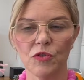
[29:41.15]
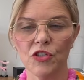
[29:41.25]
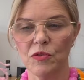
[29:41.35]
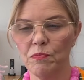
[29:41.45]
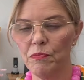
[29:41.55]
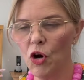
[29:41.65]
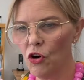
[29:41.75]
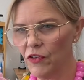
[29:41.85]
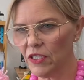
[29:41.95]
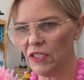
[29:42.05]
which is
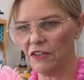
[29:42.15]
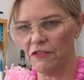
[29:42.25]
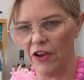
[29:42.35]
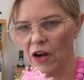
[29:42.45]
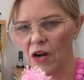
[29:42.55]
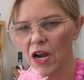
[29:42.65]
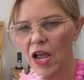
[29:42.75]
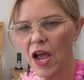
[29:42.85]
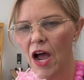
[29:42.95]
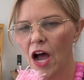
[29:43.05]
perfectly fair.
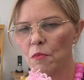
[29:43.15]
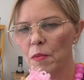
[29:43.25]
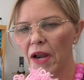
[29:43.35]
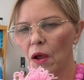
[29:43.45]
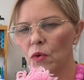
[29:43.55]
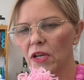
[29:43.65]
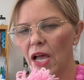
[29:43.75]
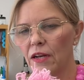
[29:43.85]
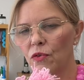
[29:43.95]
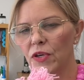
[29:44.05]
But I will
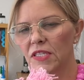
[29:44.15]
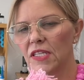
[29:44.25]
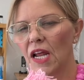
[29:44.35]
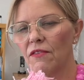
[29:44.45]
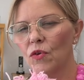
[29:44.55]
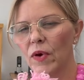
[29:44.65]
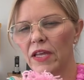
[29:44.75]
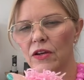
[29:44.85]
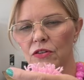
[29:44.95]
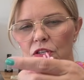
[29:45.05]
kind of hoist it out of the way
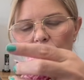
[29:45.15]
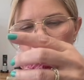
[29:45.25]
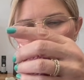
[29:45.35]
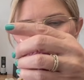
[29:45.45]
here so you can